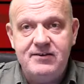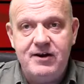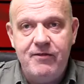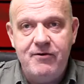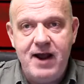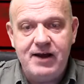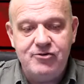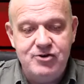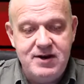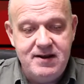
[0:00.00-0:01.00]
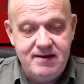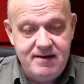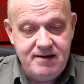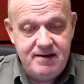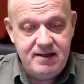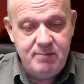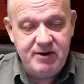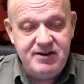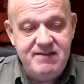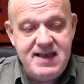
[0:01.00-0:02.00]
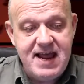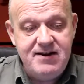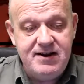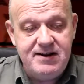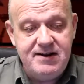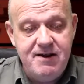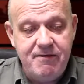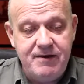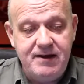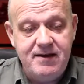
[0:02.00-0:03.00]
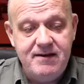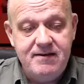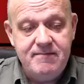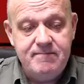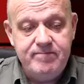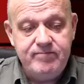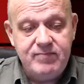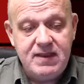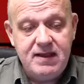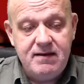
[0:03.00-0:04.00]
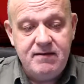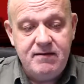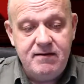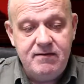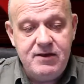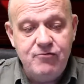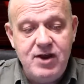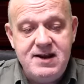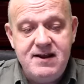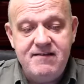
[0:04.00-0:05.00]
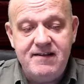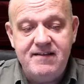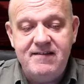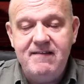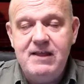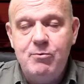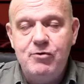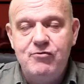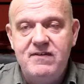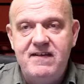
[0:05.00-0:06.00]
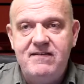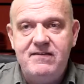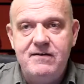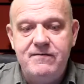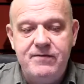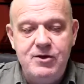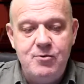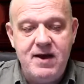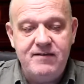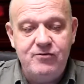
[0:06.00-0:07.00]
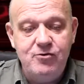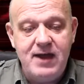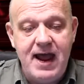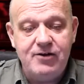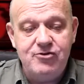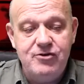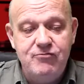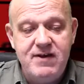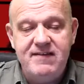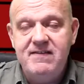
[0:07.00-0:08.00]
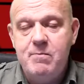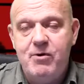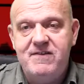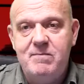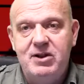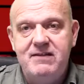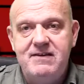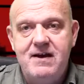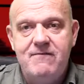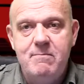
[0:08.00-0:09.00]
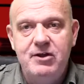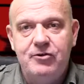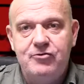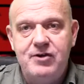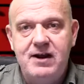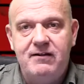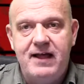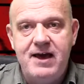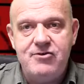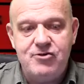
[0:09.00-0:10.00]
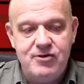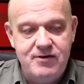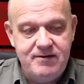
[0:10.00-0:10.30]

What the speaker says: at other action, but in the end it did nothing. The Iranians had said they would resist if the US took action, raising the possibility of a military clash.